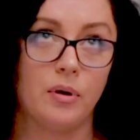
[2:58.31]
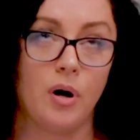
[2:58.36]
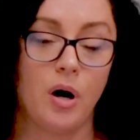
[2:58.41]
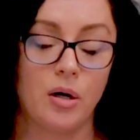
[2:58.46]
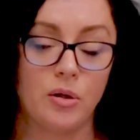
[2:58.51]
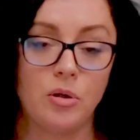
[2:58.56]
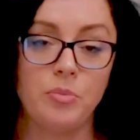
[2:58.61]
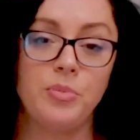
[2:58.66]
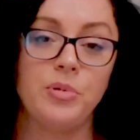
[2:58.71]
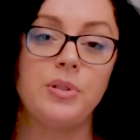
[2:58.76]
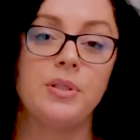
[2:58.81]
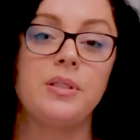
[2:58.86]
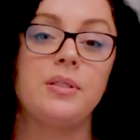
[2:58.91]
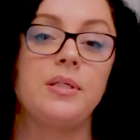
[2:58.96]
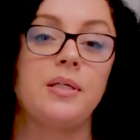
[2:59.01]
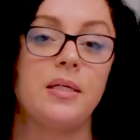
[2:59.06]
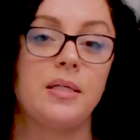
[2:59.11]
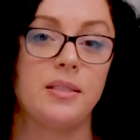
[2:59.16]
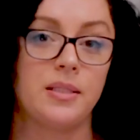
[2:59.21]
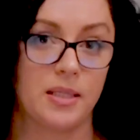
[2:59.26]
autoimmune
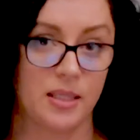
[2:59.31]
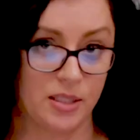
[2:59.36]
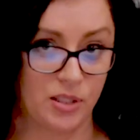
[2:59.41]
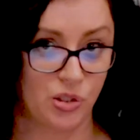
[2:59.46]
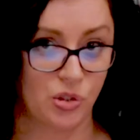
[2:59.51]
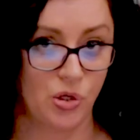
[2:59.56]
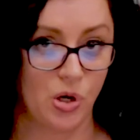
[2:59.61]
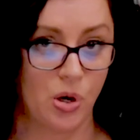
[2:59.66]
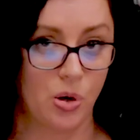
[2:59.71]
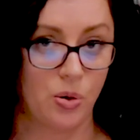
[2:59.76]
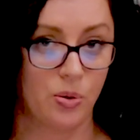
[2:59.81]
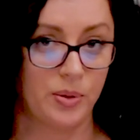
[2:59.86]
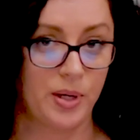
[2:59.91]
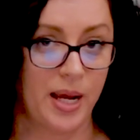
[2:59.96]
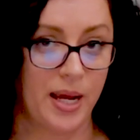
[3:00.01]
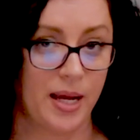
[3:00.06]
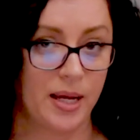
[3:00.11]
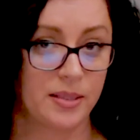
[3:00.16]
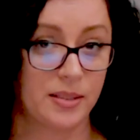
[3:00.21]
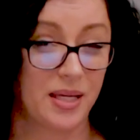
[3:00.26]
disease is
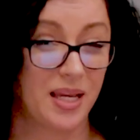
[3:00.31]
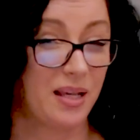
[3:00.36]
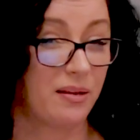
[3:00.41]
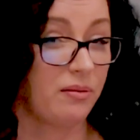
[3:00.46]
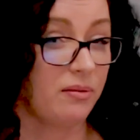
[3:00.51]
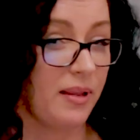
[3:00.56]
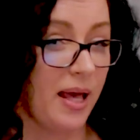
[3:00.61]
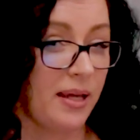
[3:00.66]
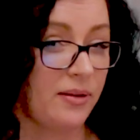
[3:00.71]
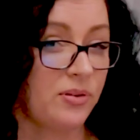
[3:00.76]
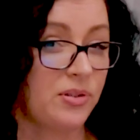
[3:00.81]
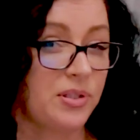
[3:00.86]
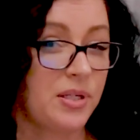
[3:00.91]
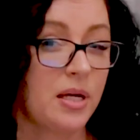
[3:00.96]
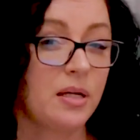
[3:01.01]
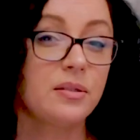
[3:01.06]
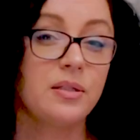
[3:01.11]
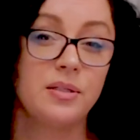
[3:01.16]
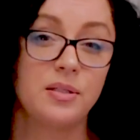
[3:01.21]
known as a lifestyle